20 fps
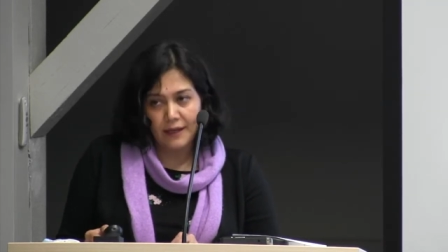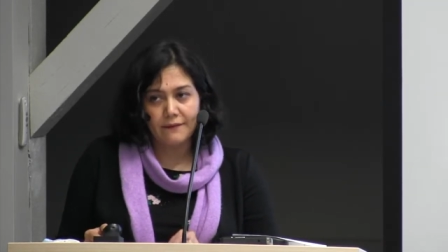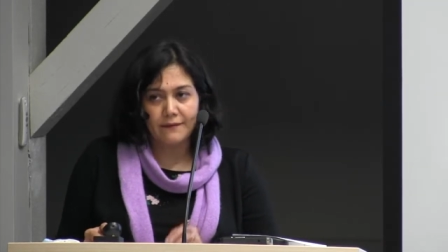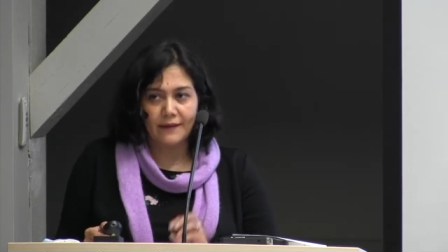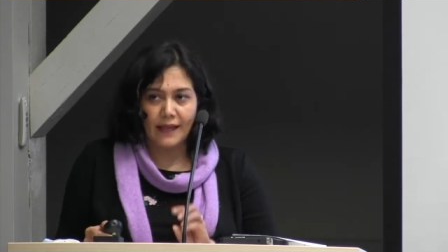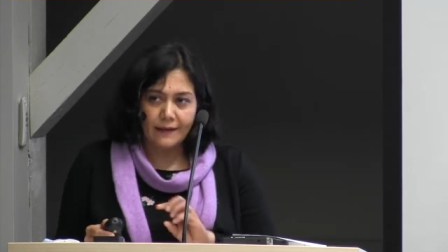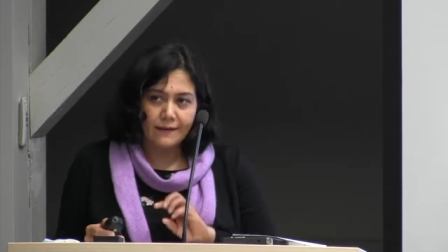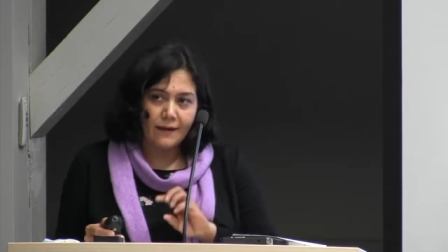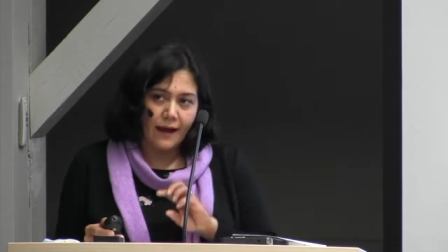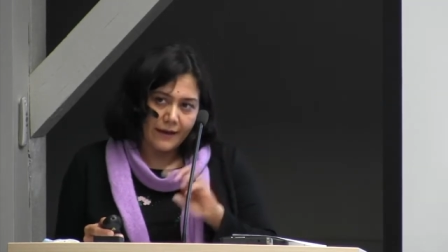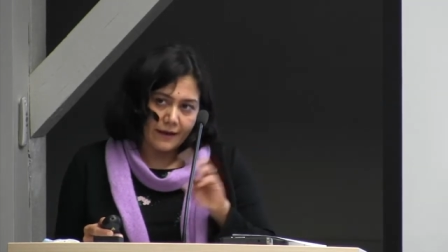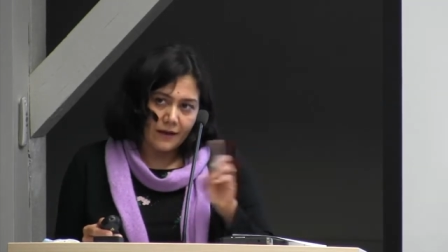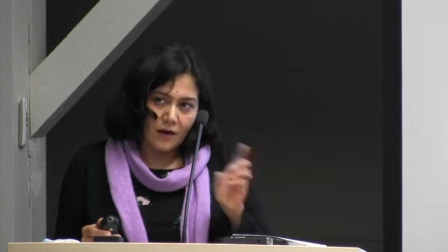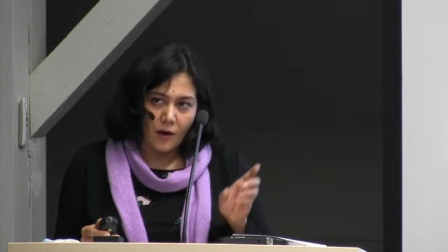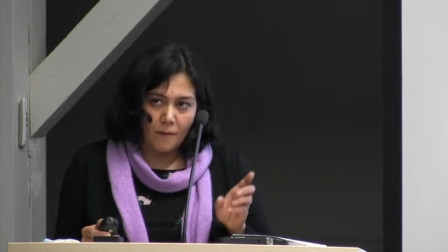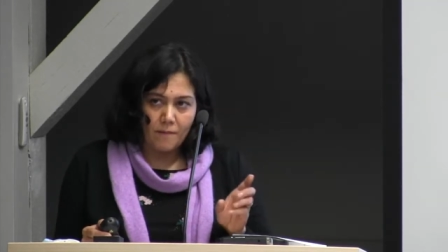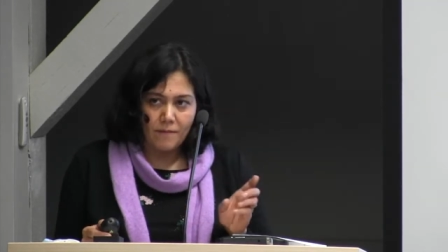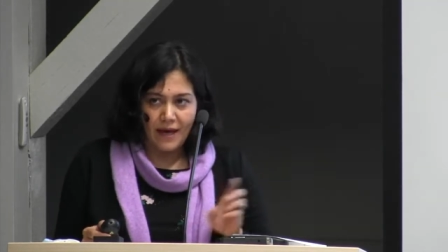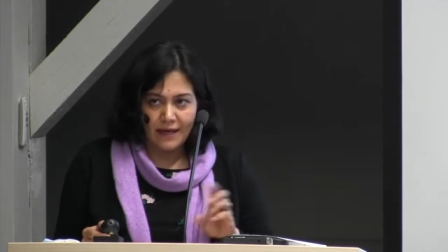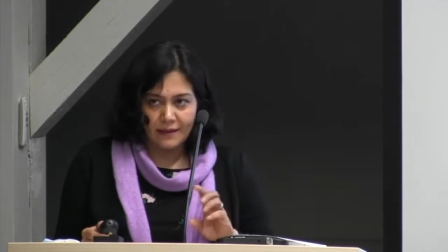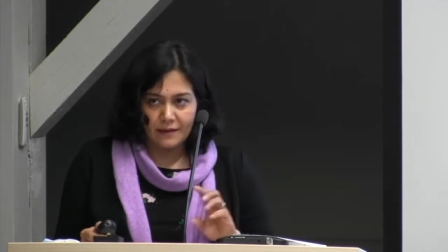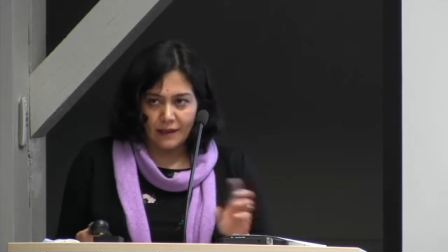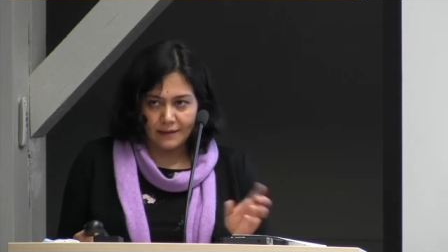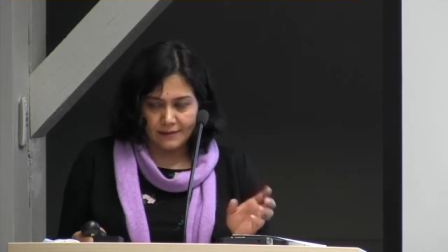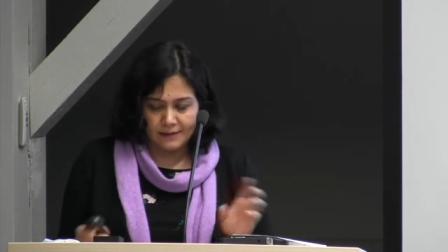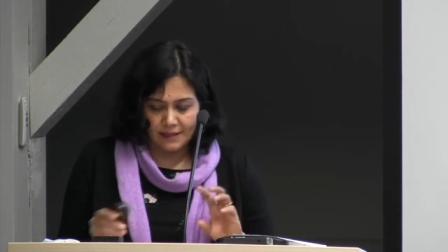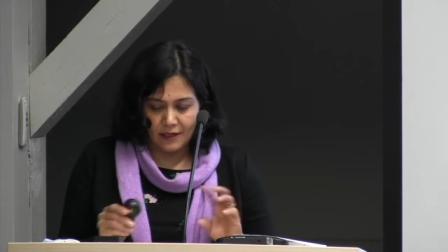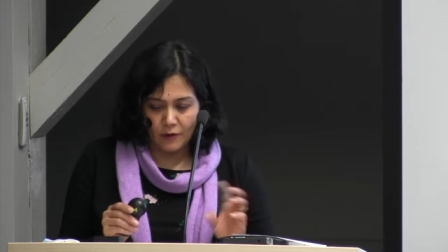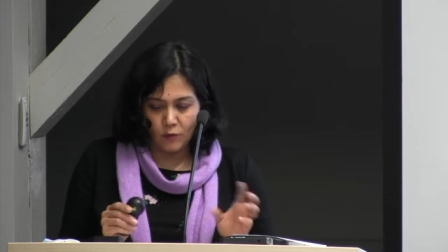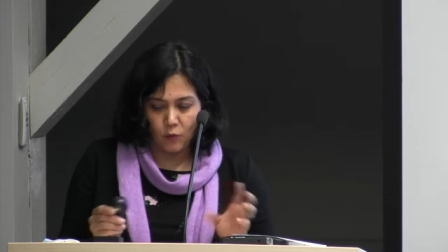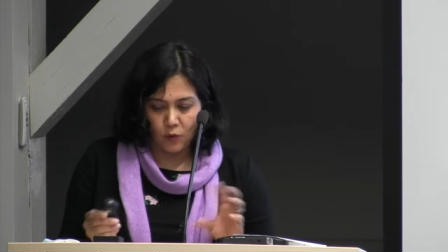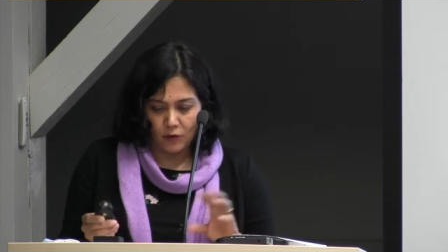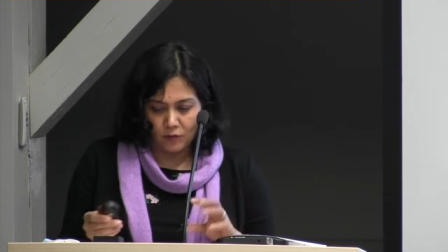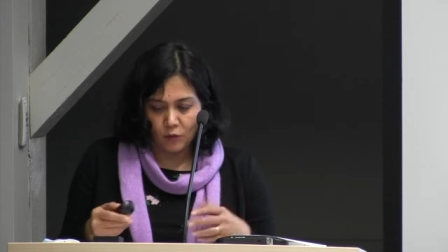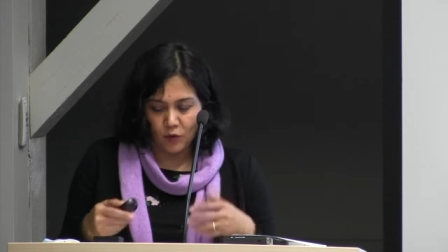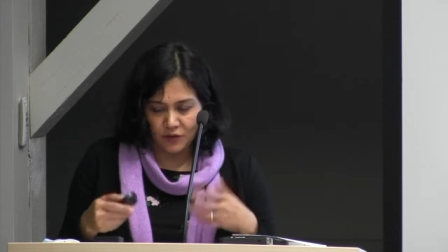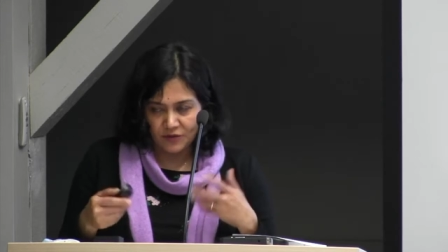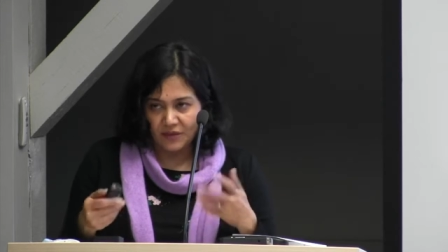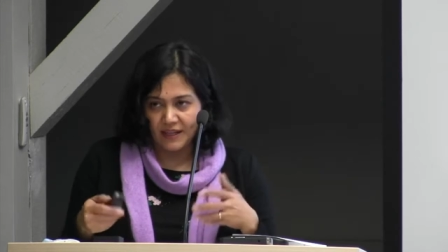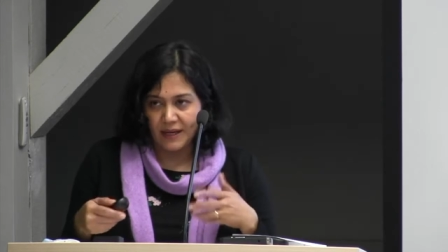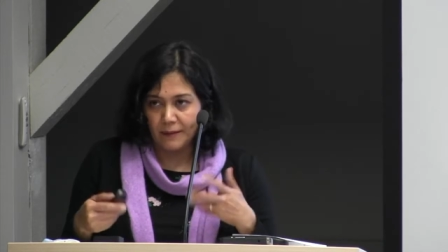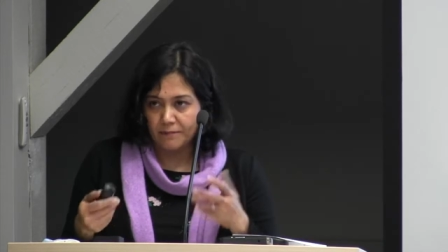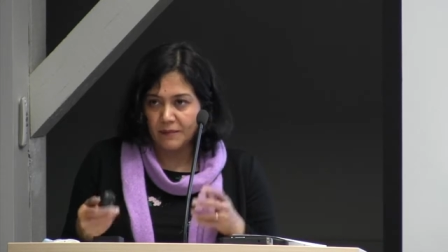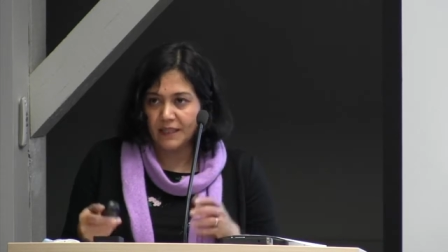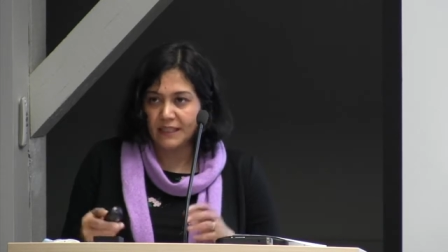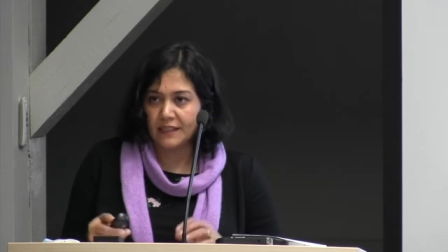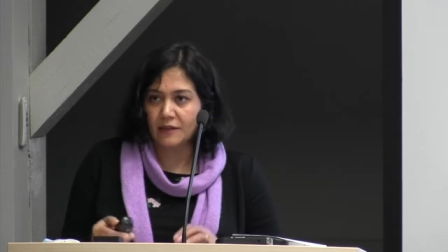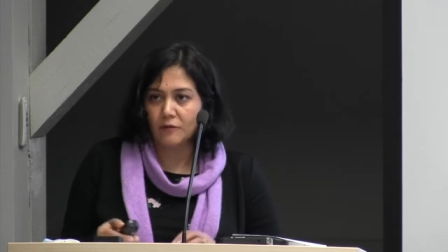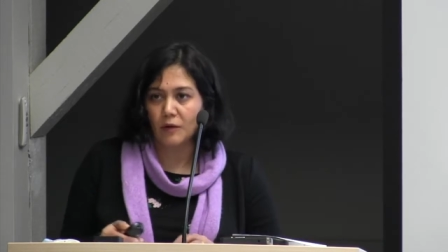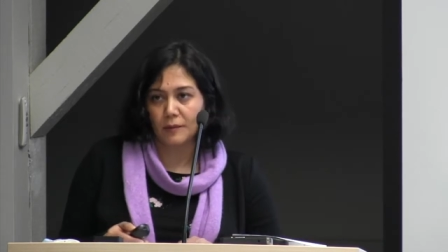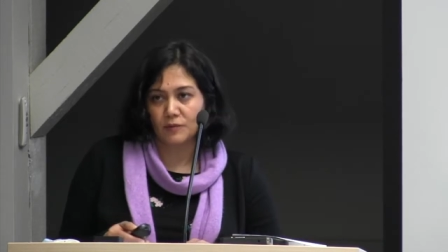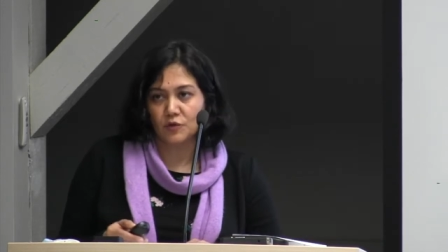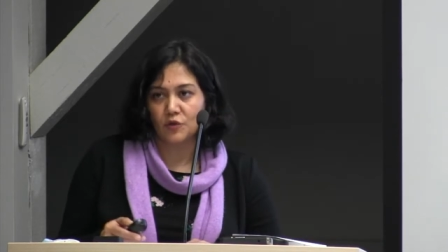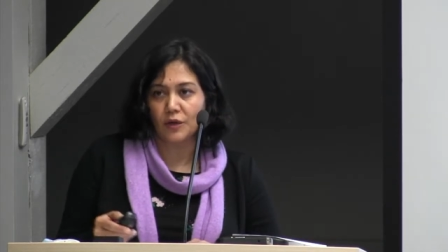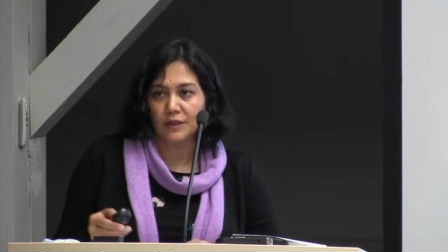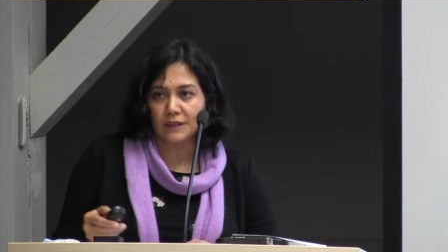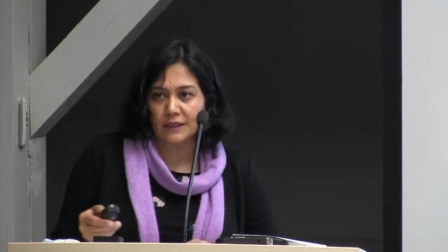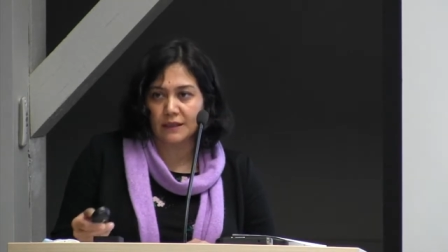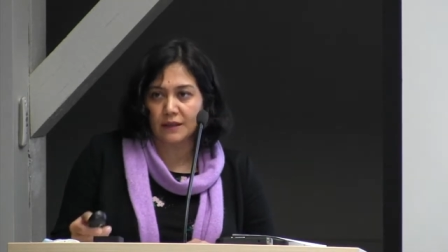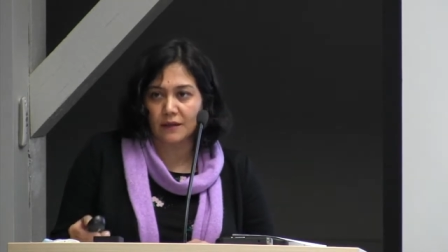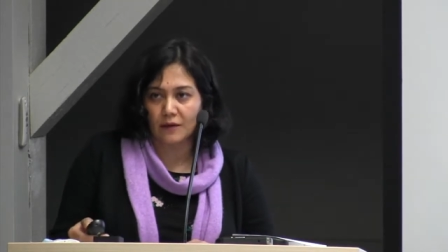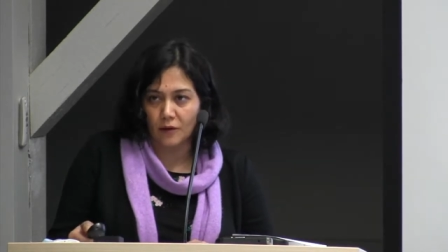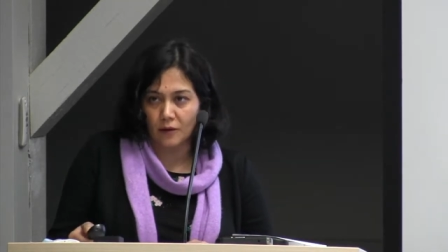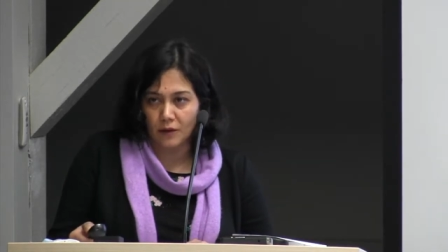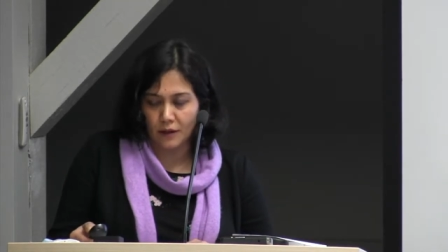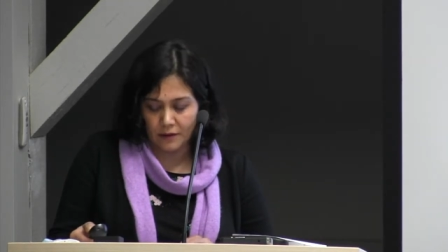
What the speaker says: and then I come back and say what I am meaning when I'm talking